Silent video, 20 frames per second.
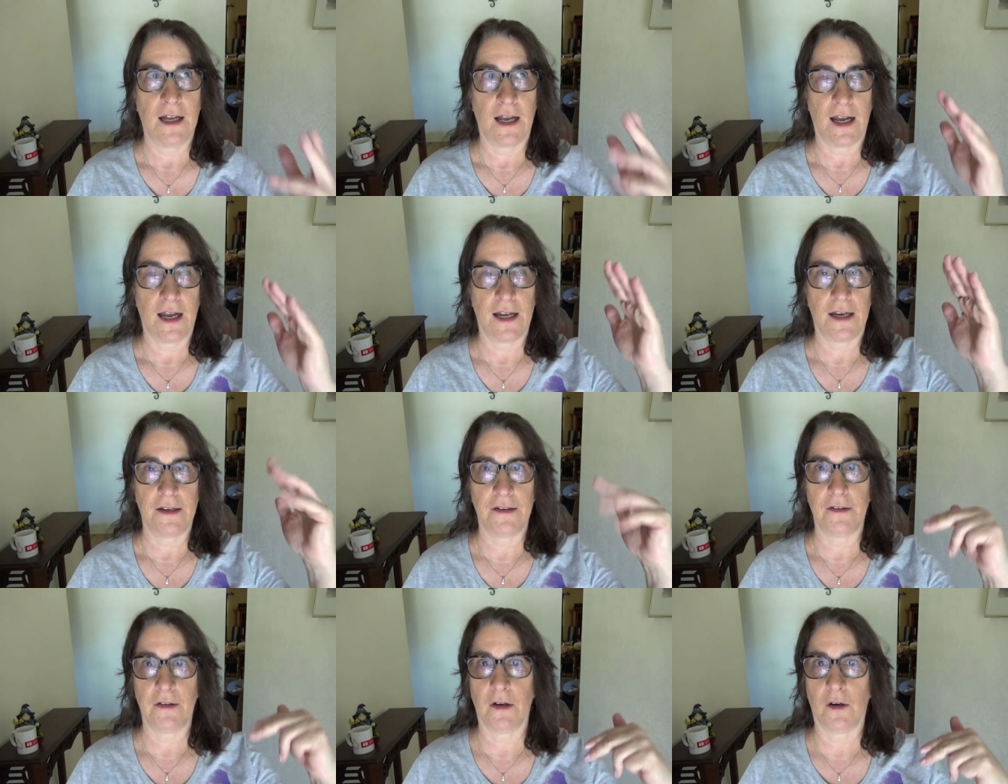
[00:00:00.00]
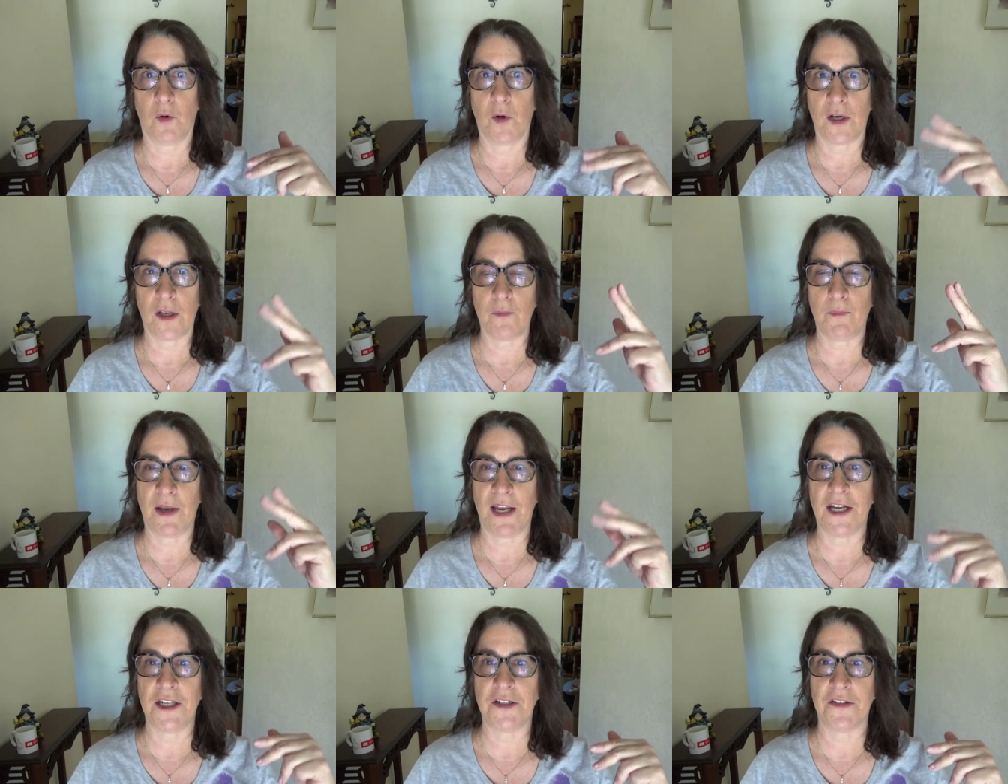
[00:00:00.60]
and one of
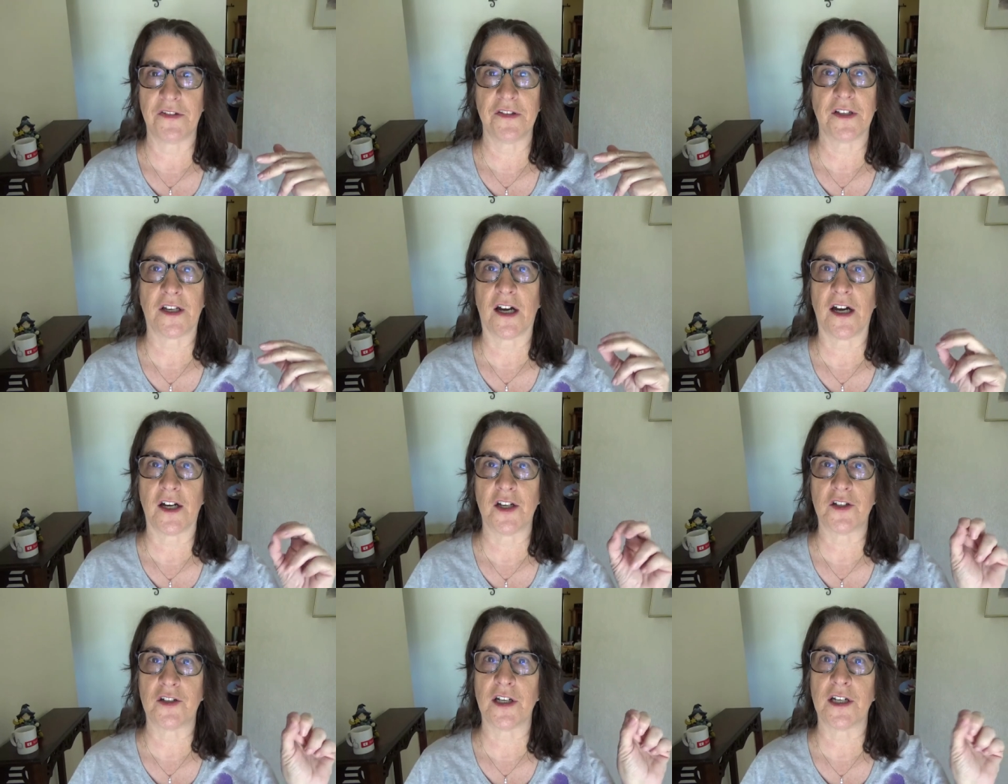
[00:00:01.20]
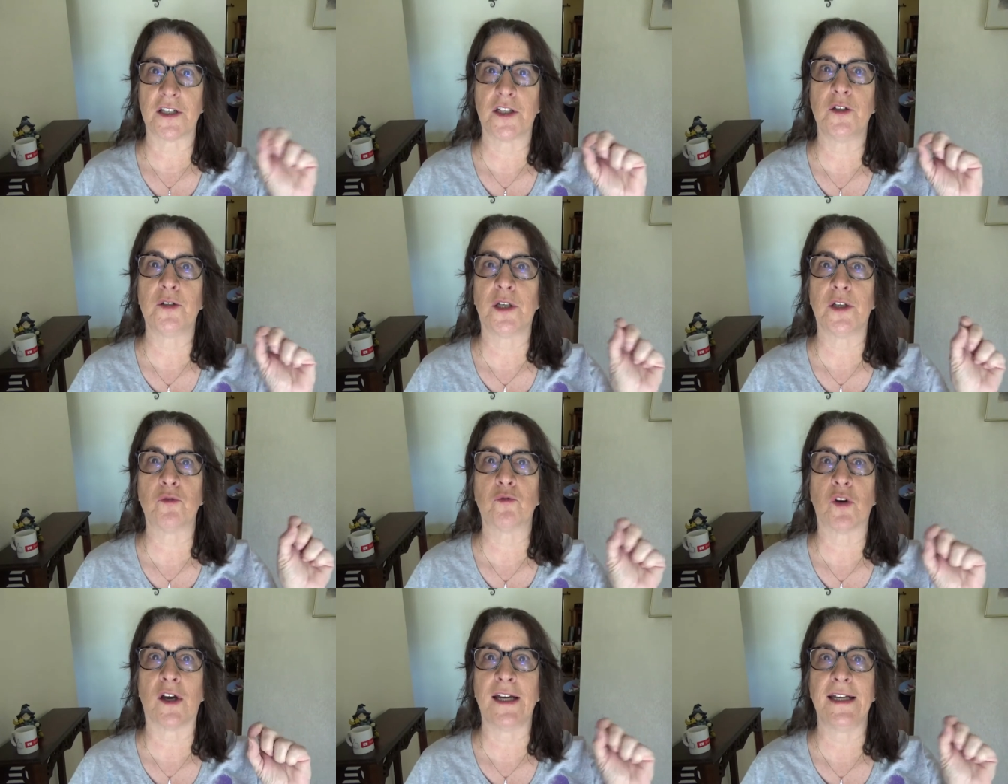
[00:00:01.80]
the pages in the contract you
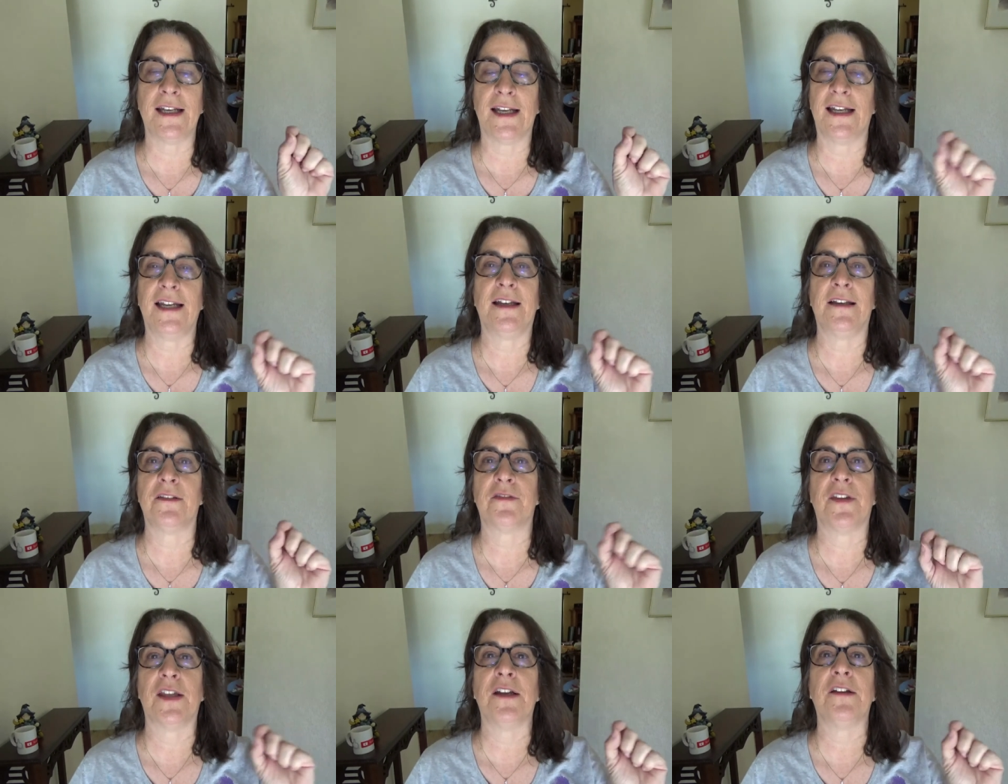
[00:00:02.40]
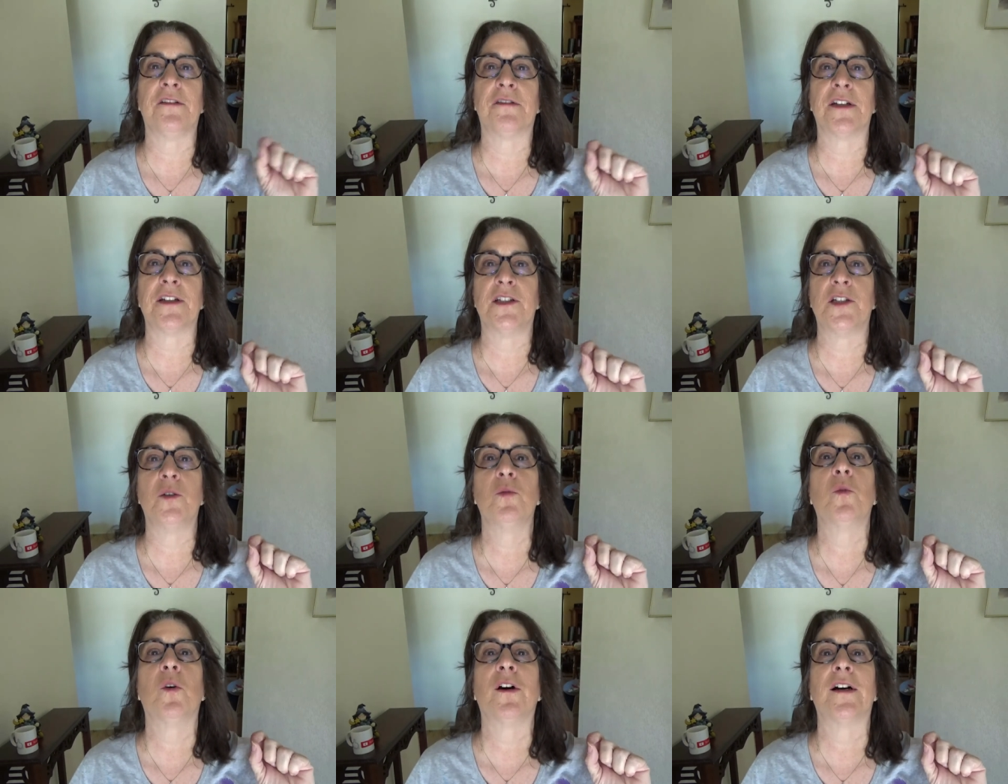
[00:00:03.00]
can write in things that
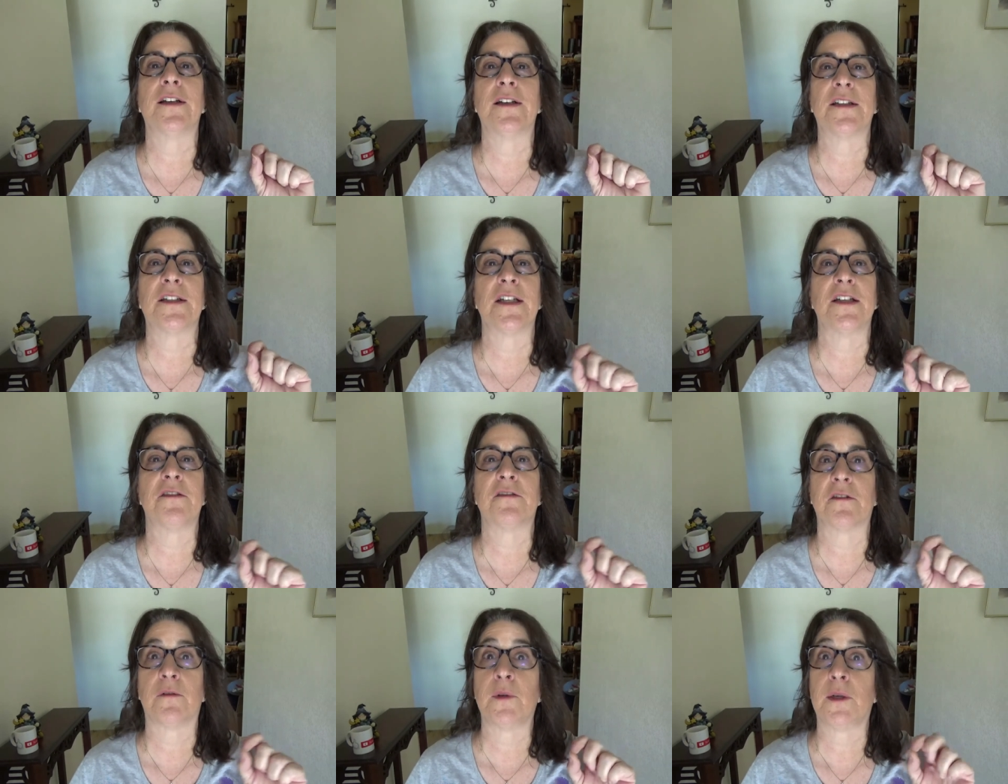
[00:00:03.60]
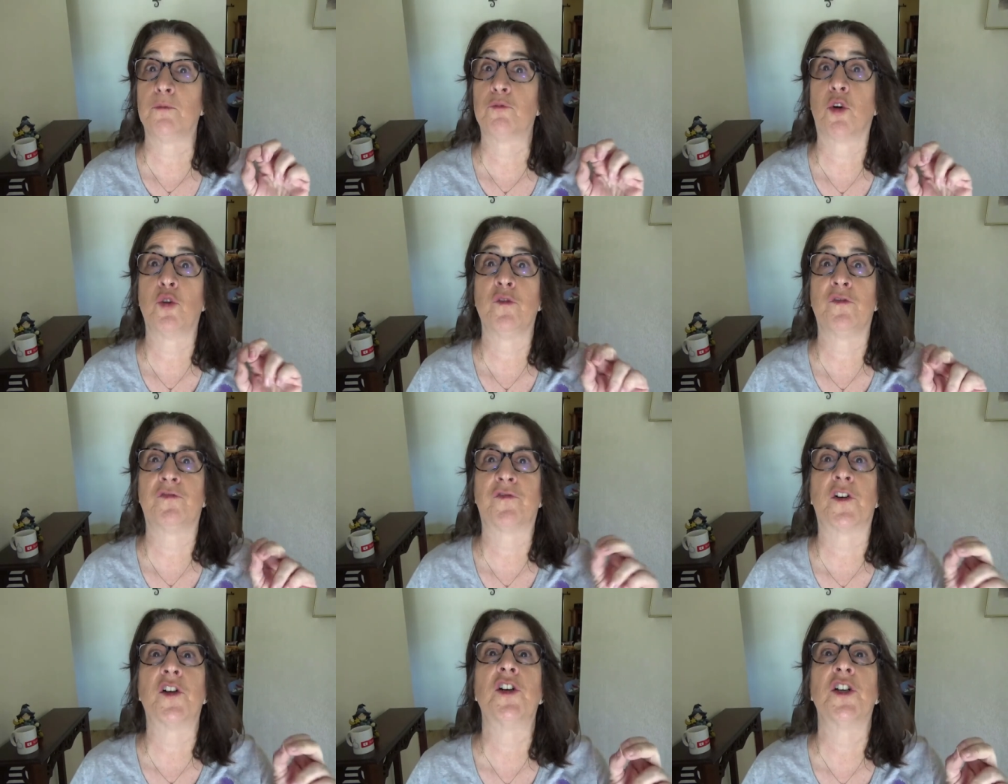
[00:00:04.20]
you want and so we wrote
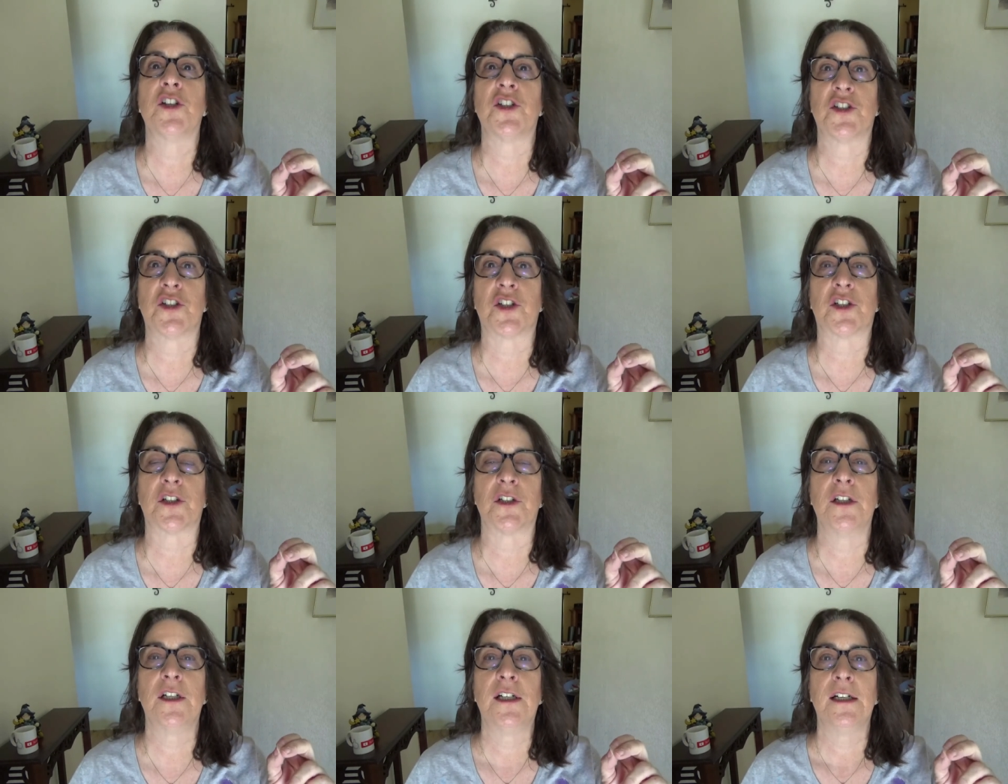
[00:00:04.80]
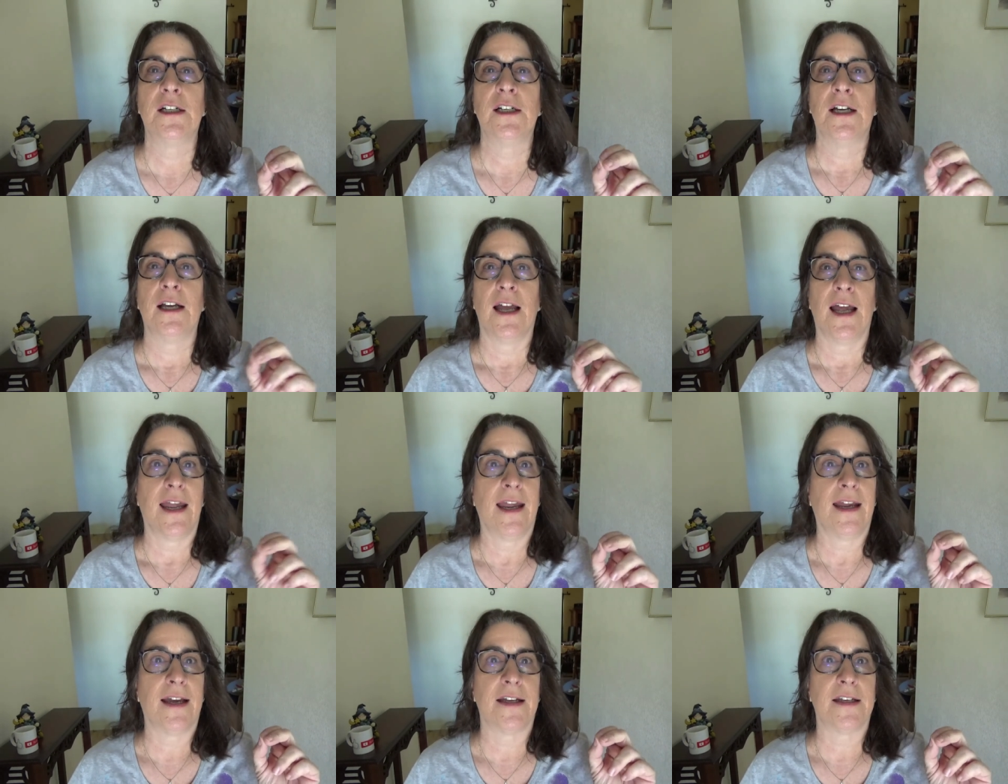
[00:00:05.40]
furniture
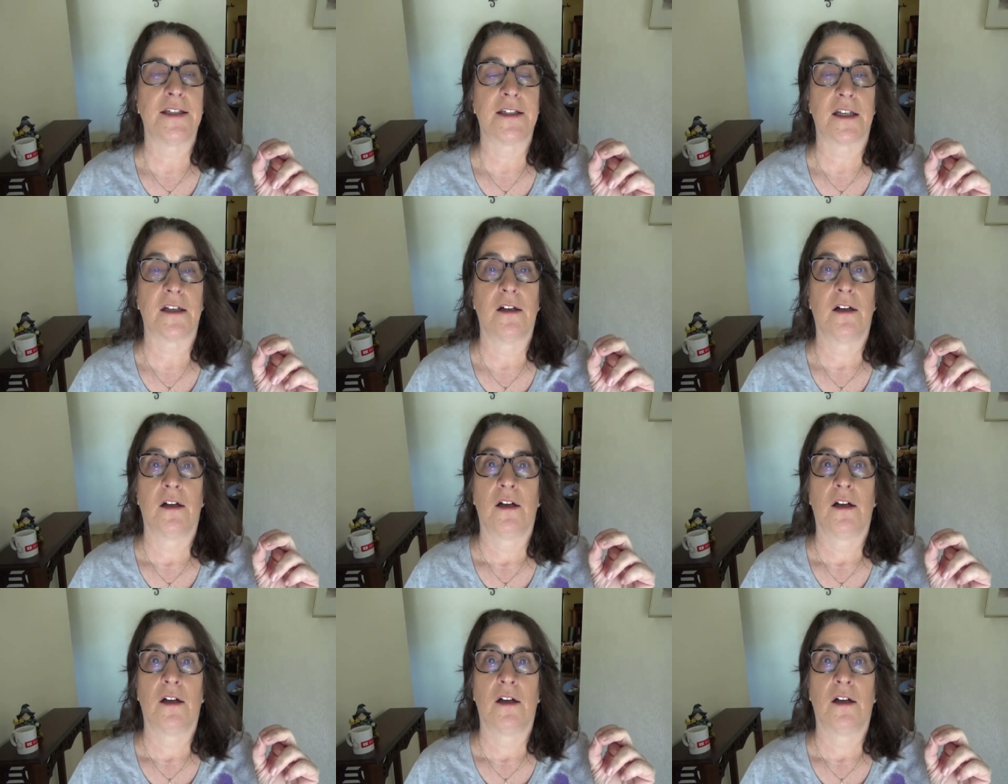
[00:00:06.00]
and